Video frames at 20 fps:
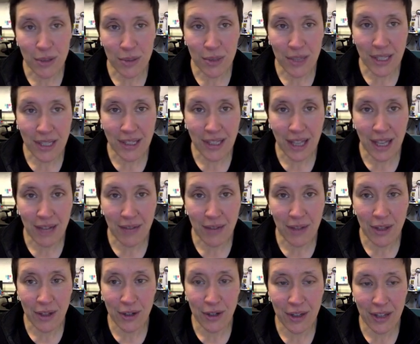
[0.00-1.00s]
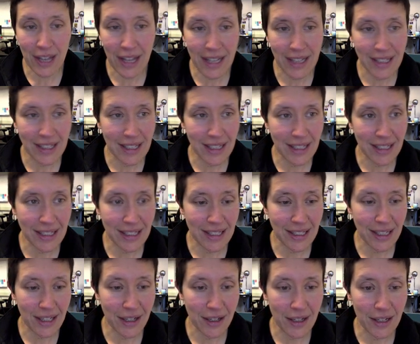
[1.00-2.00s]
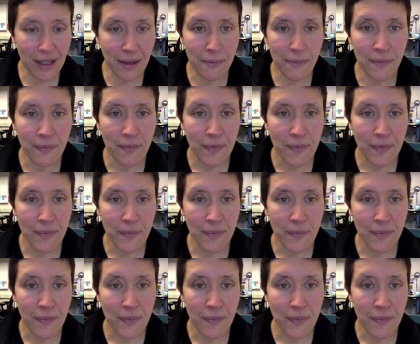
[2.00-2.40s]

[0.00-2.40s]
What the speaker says: because I have learned that is necessary.